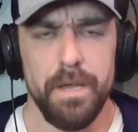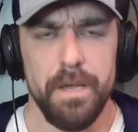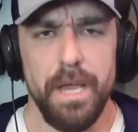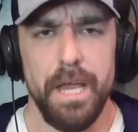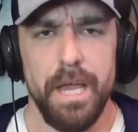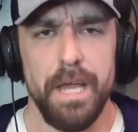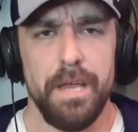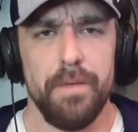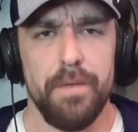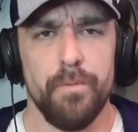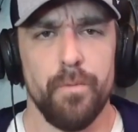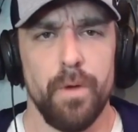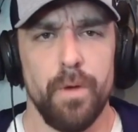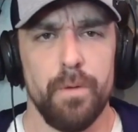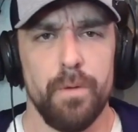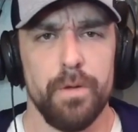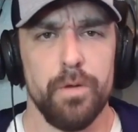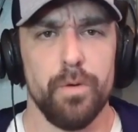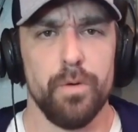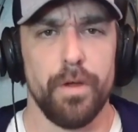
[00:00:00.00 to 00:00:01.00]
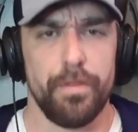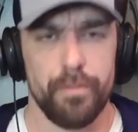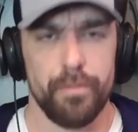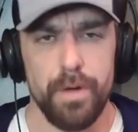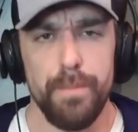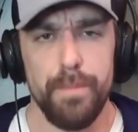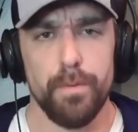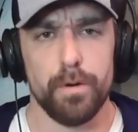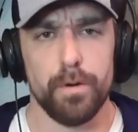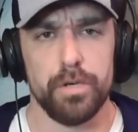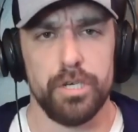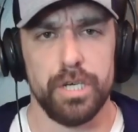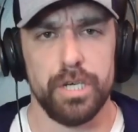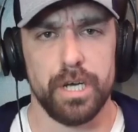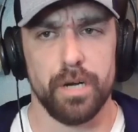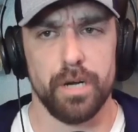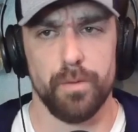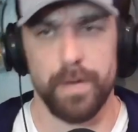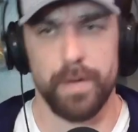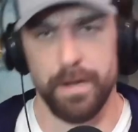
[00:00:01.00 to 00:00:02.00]
And when we do a 3-board
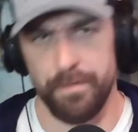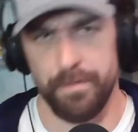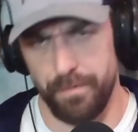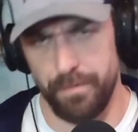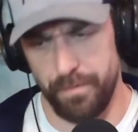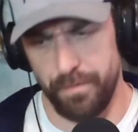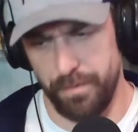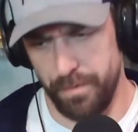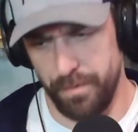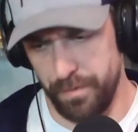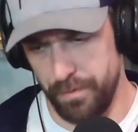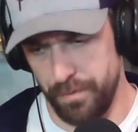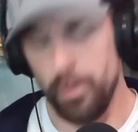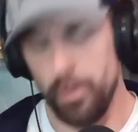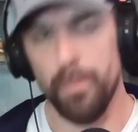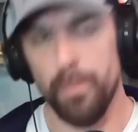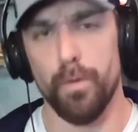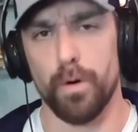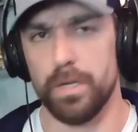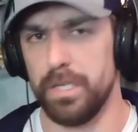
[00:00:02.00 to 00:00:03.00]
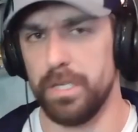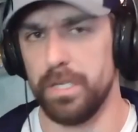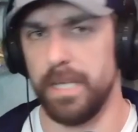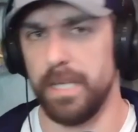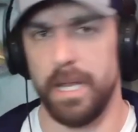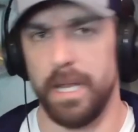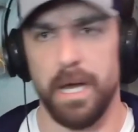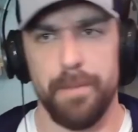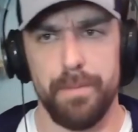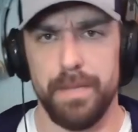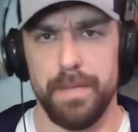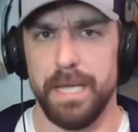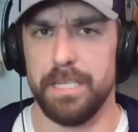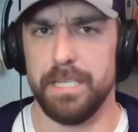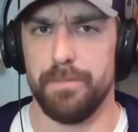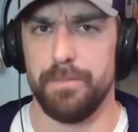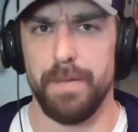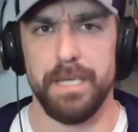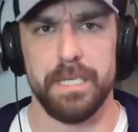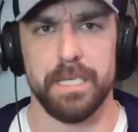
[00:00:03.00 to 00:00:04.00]
jigger, we have 2 boards set up, and
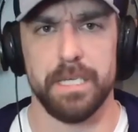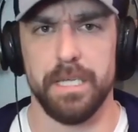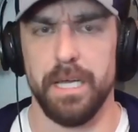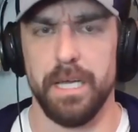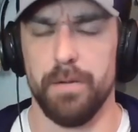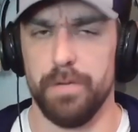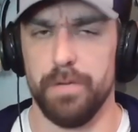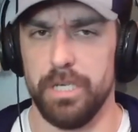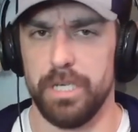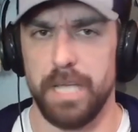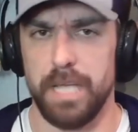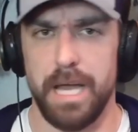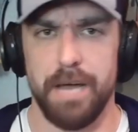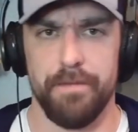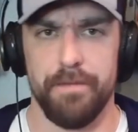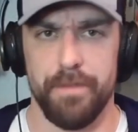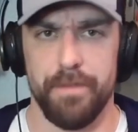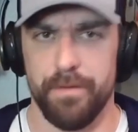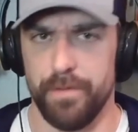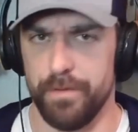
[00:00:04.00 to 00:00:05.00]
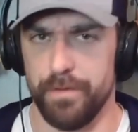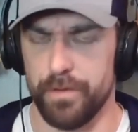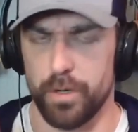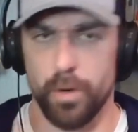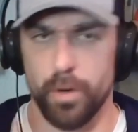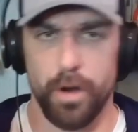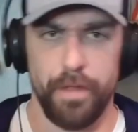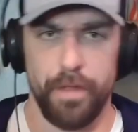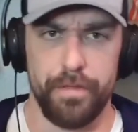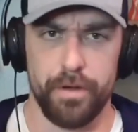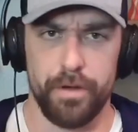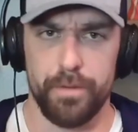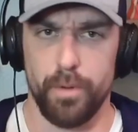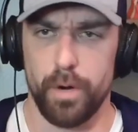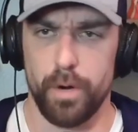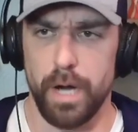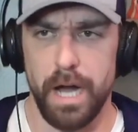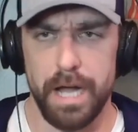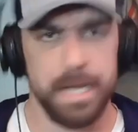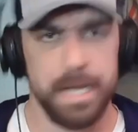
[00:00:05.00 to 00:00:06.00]
that's basically it. We just have, if you're going a 3rd
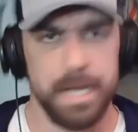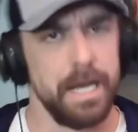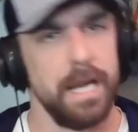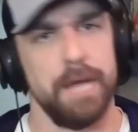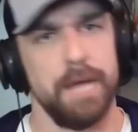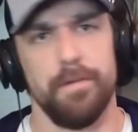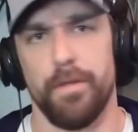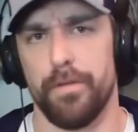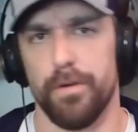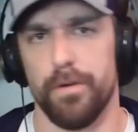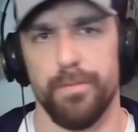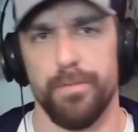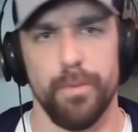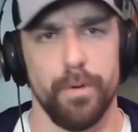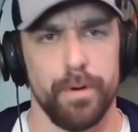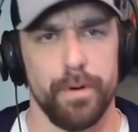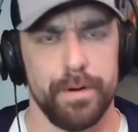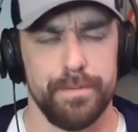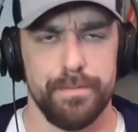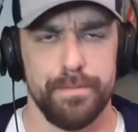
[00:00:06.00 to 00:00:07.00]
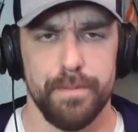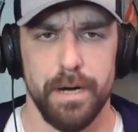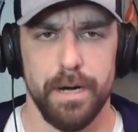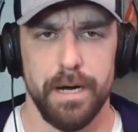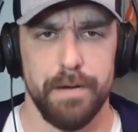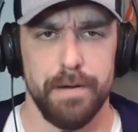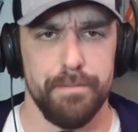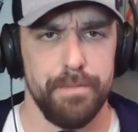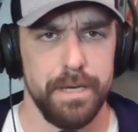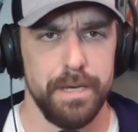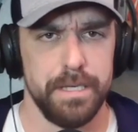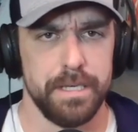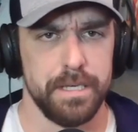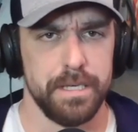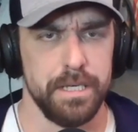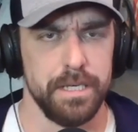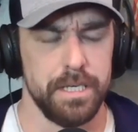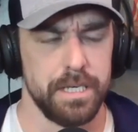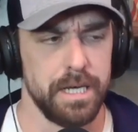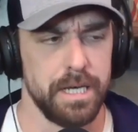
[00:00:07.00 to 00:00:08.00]
board high, you got to have a 3rd board.
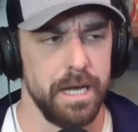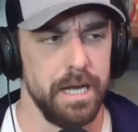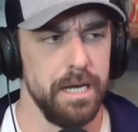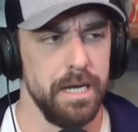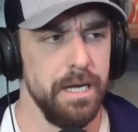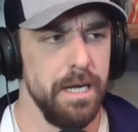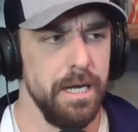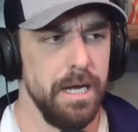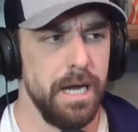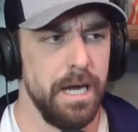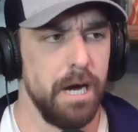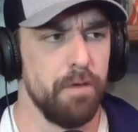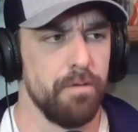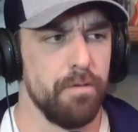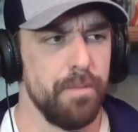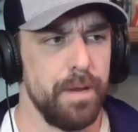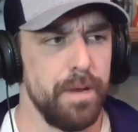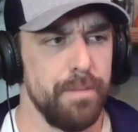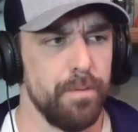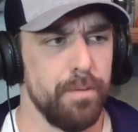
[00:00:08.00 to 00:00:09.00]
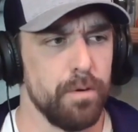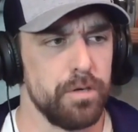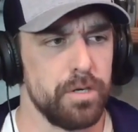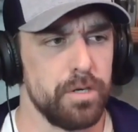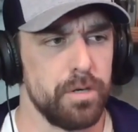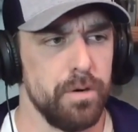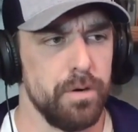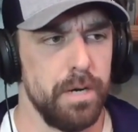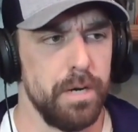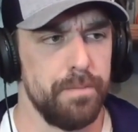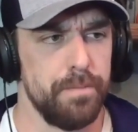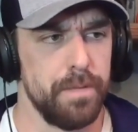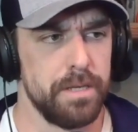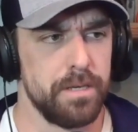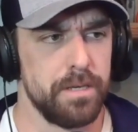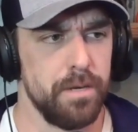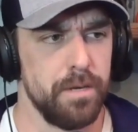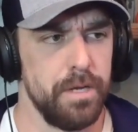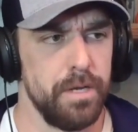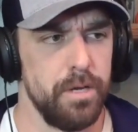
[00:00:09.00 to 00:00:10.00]
Basically, to kind of however many boards you're going up, that's
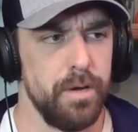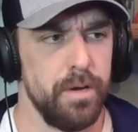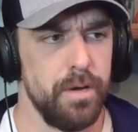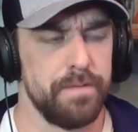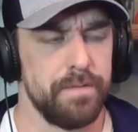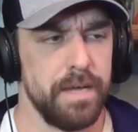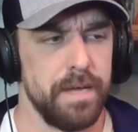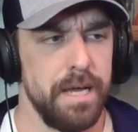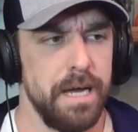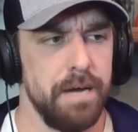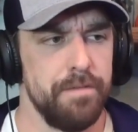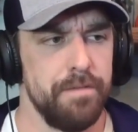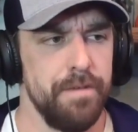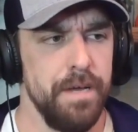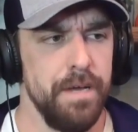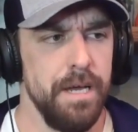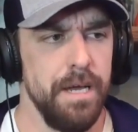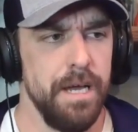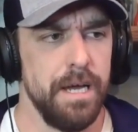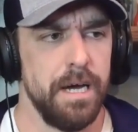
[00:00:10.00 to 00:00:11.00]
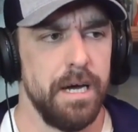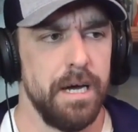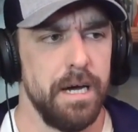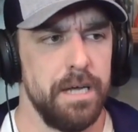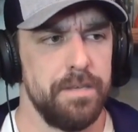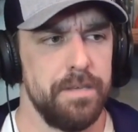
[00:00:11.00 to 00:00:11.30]
how many you have to have.